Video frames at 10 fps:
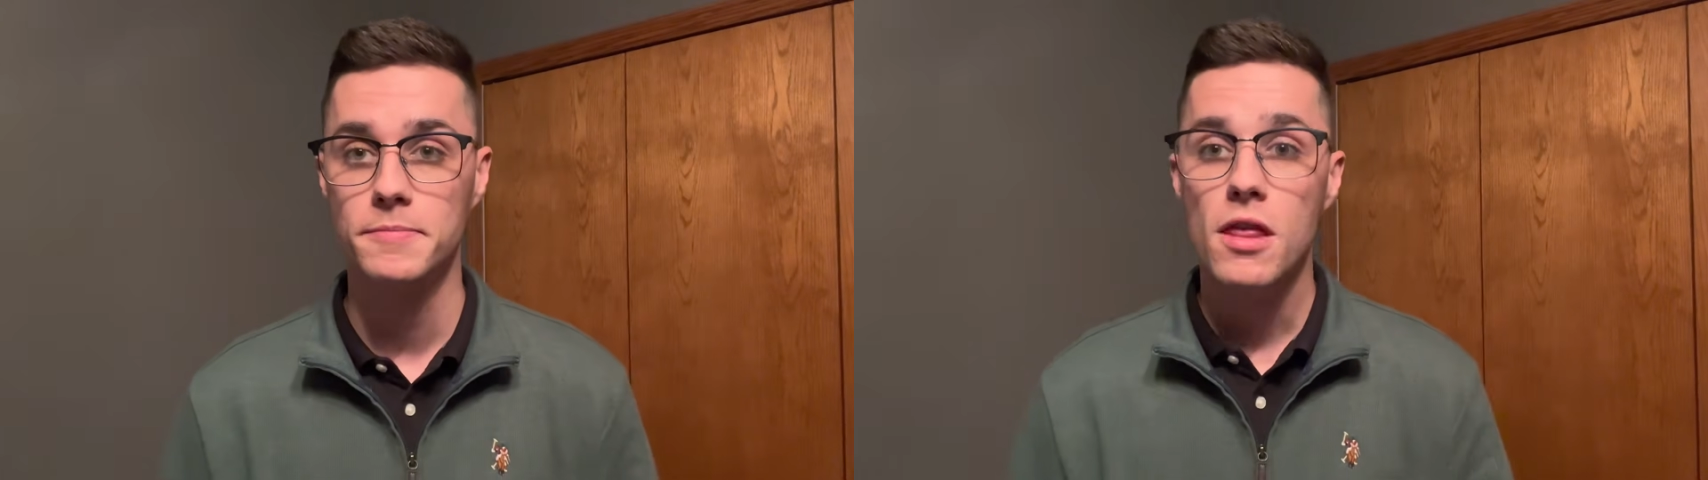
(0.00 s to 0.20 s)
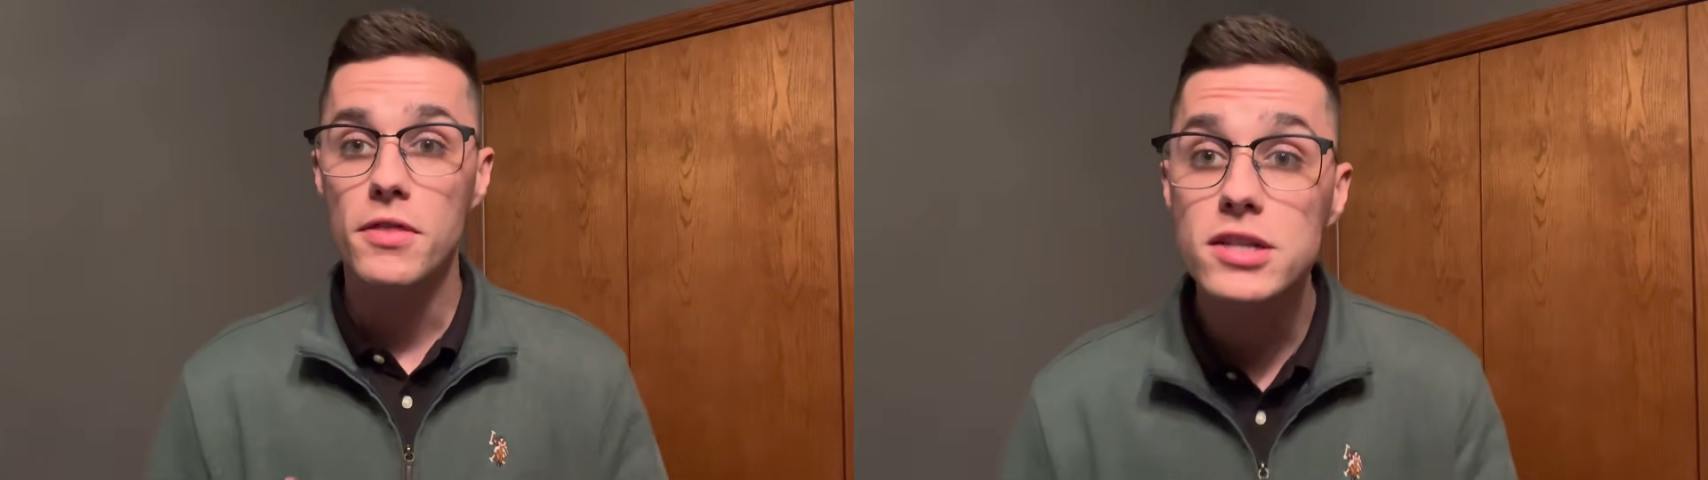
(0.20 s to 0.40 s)

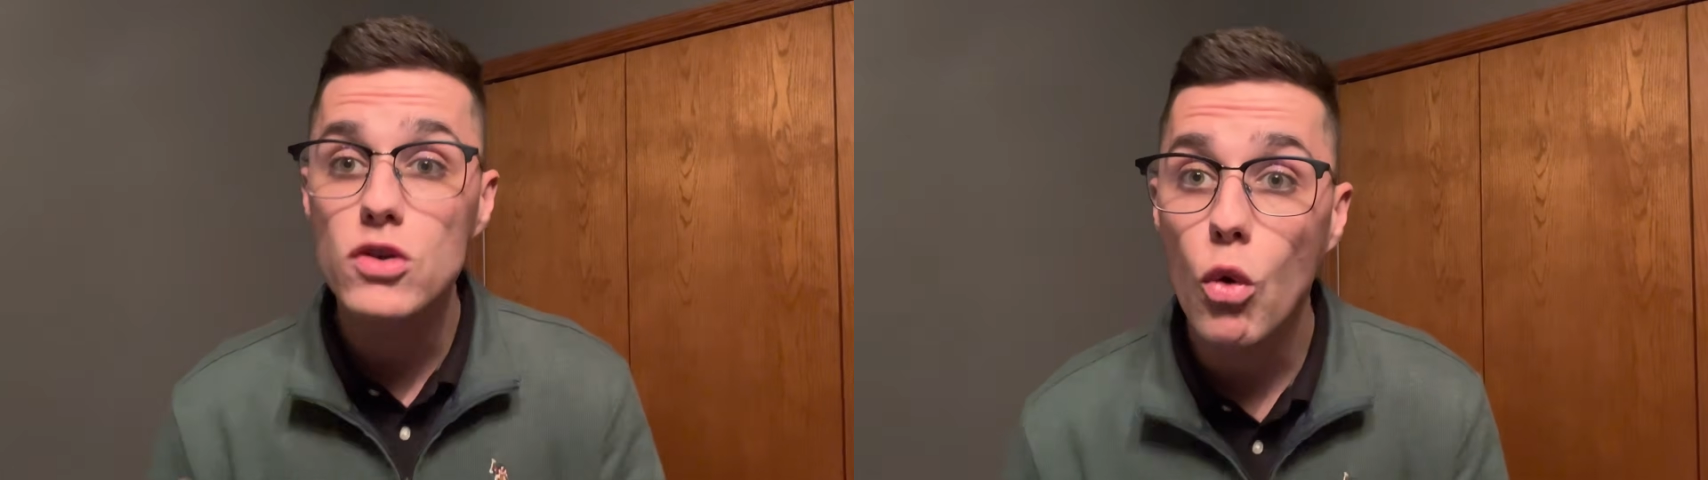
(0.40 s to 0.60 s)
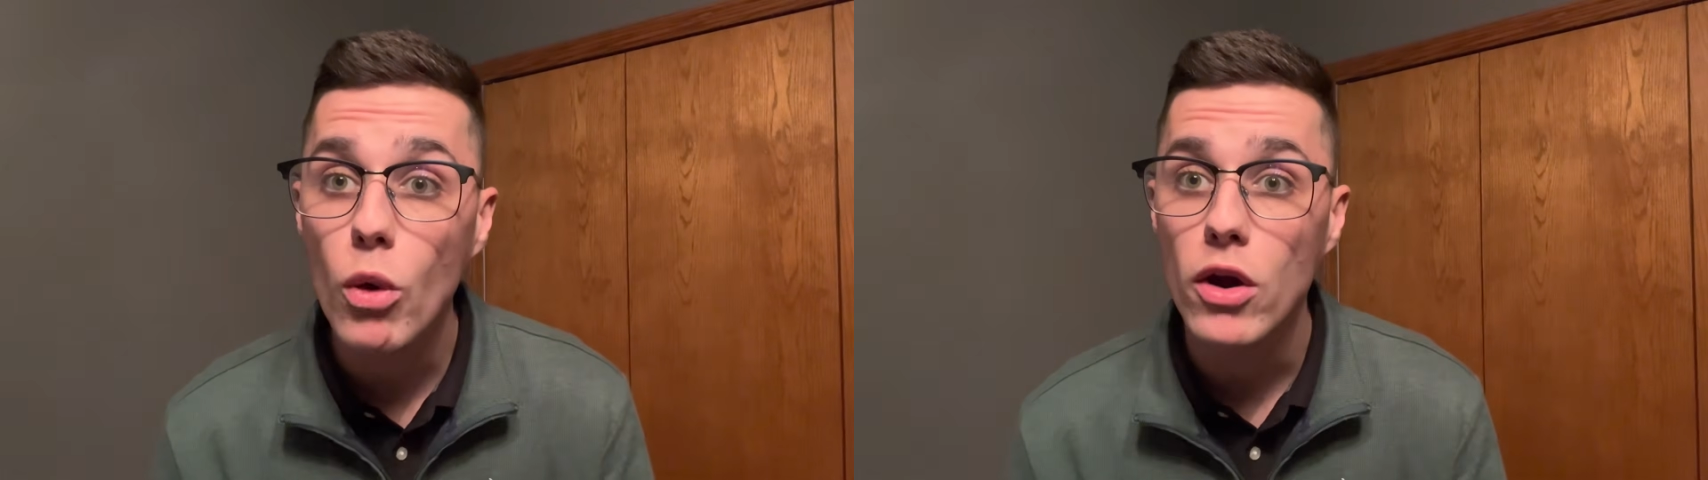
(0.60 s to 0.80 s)
This
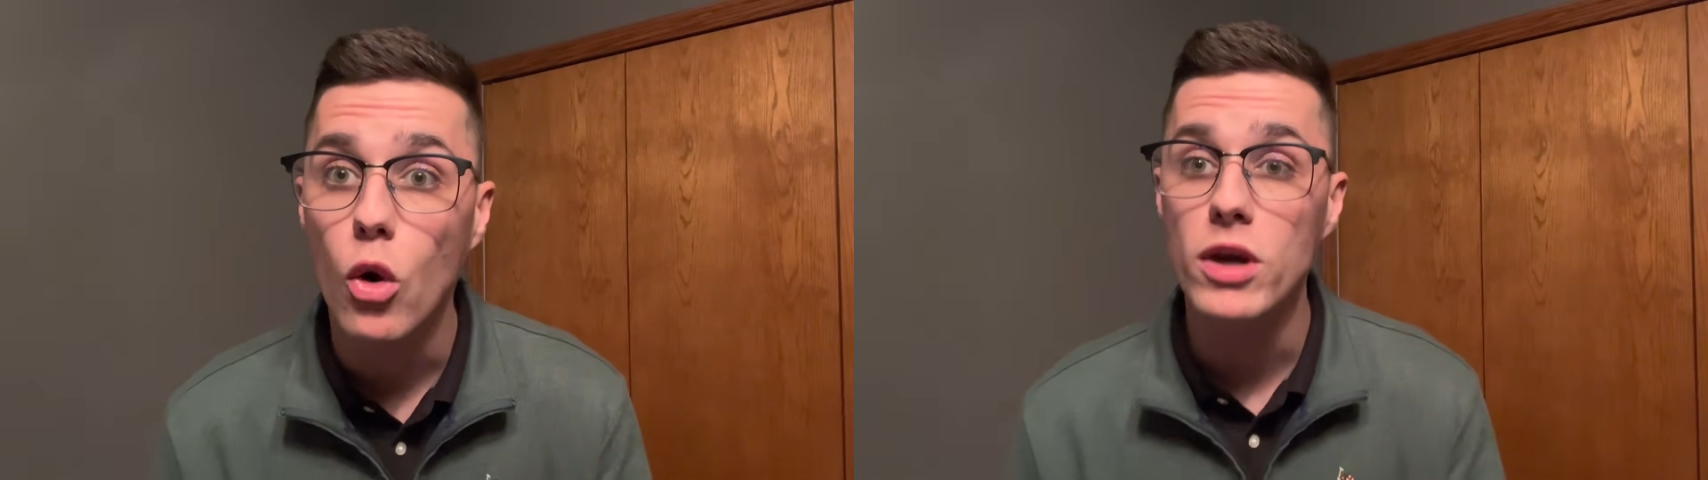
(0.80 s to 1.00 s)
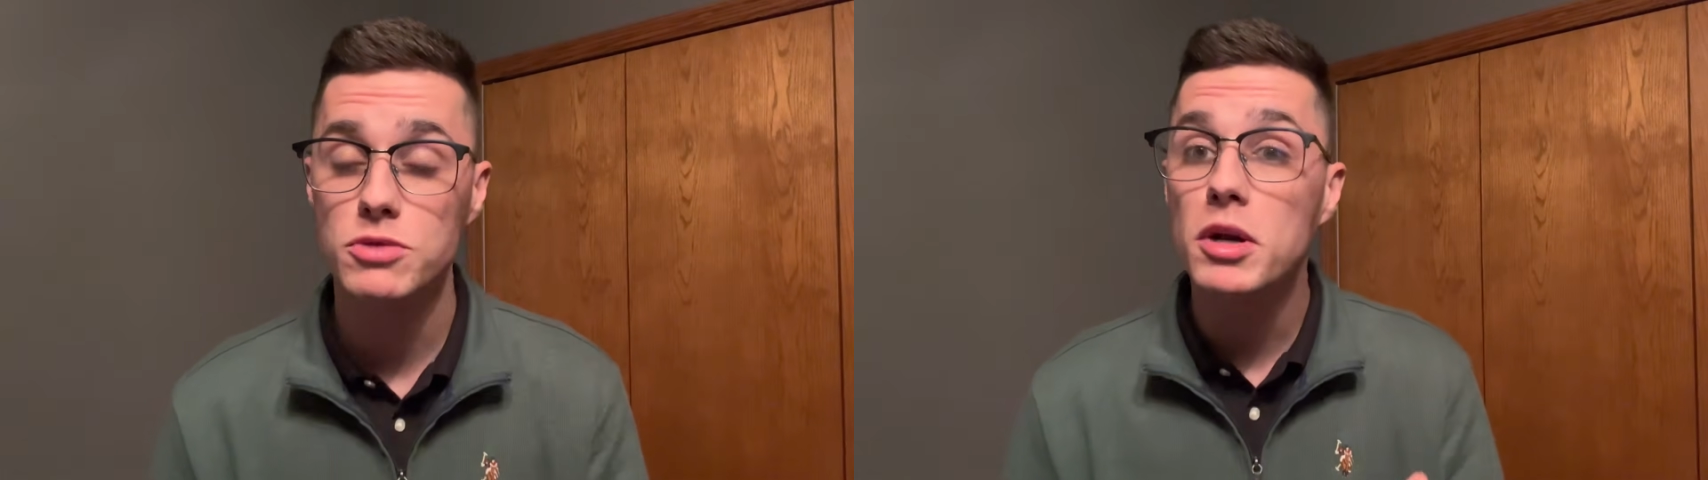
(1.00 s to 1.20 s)
oil
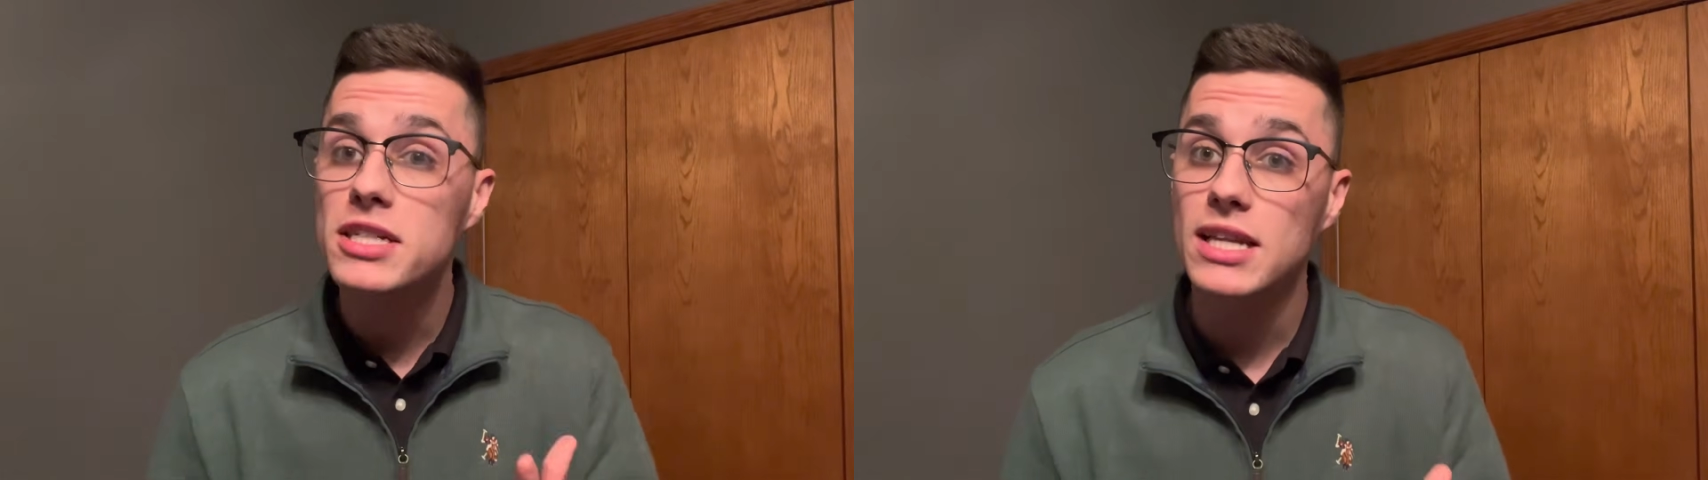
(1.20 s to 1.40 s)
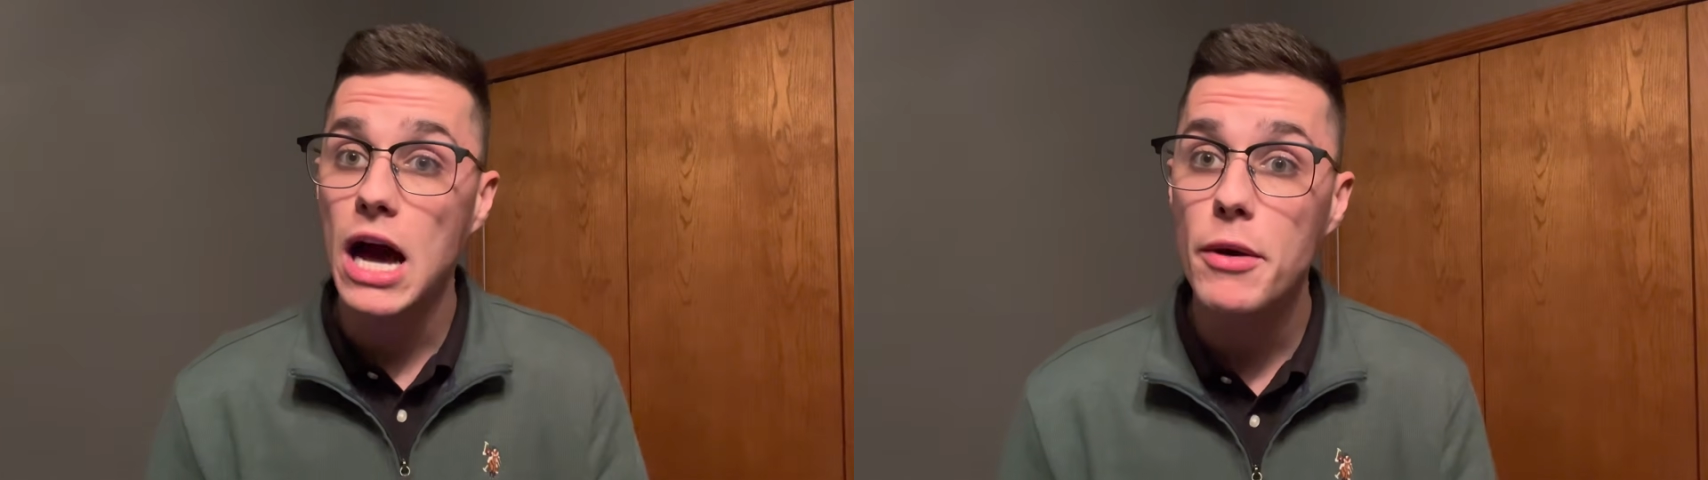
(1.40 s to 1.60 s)
is what is
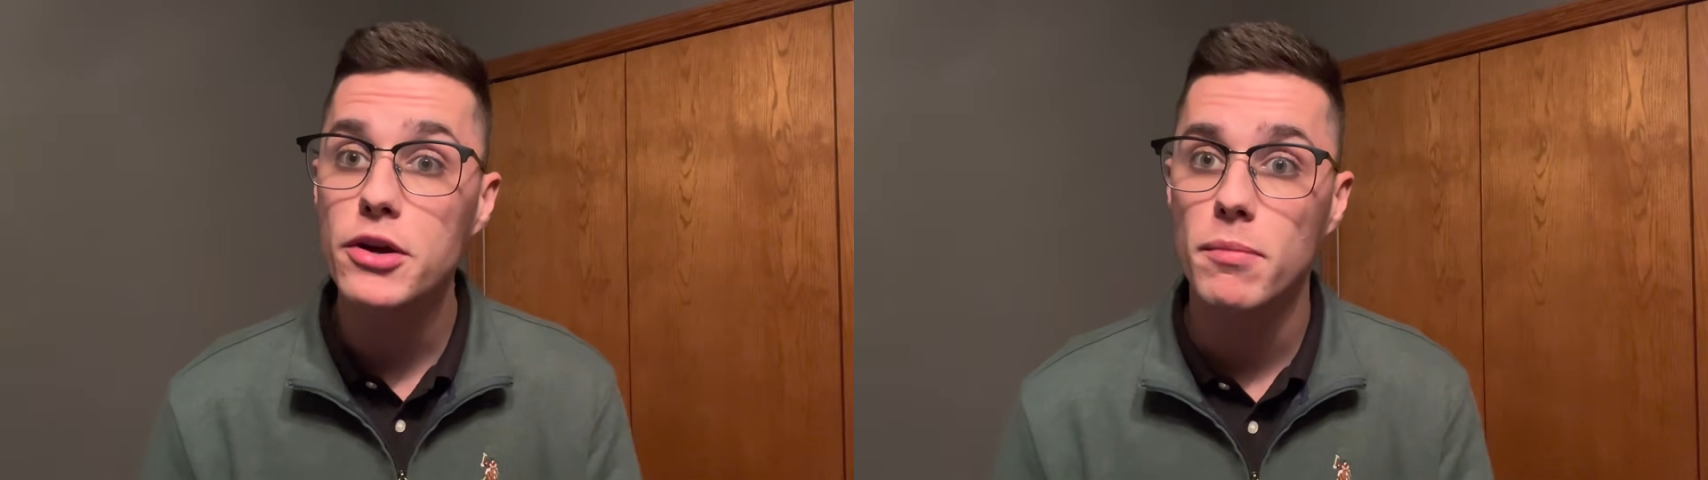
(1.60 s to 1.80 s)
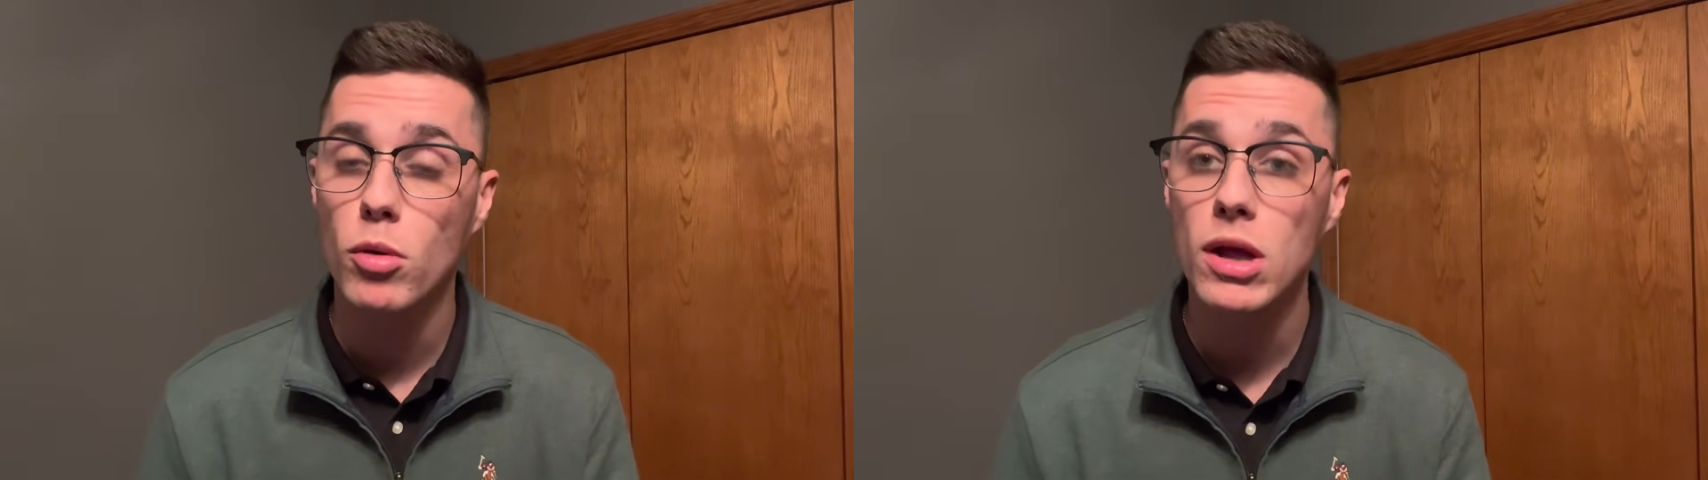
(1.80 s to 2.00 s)
allowing your
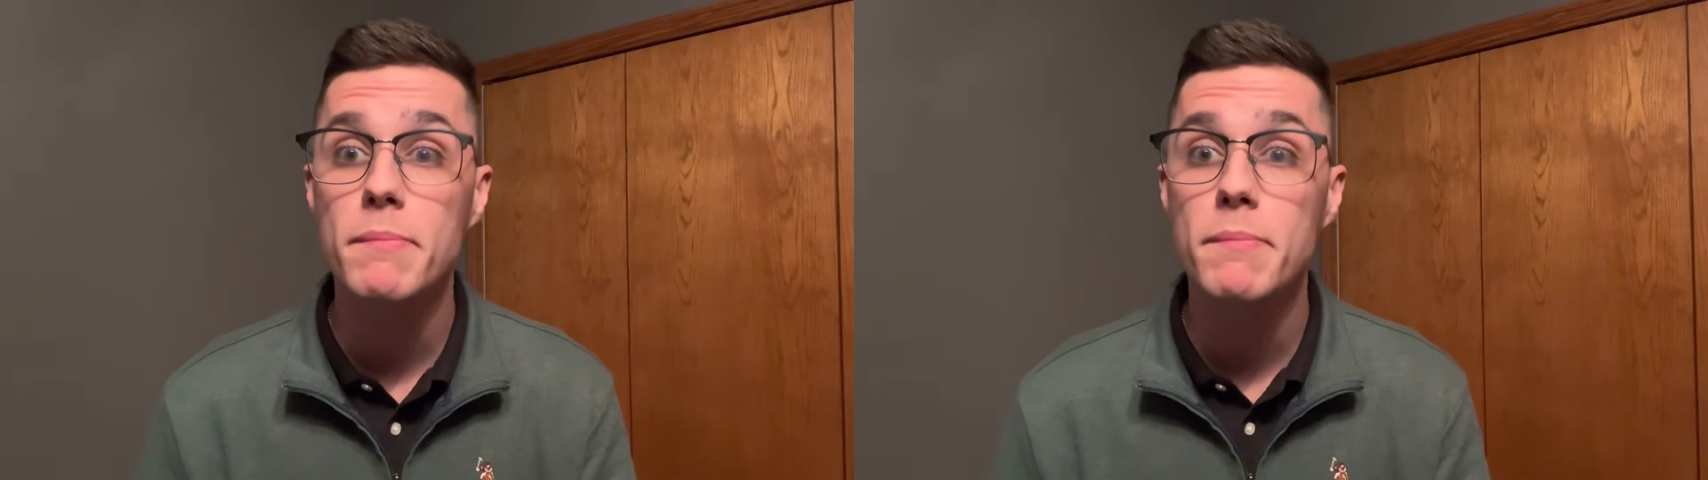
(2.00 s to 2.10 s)
bowling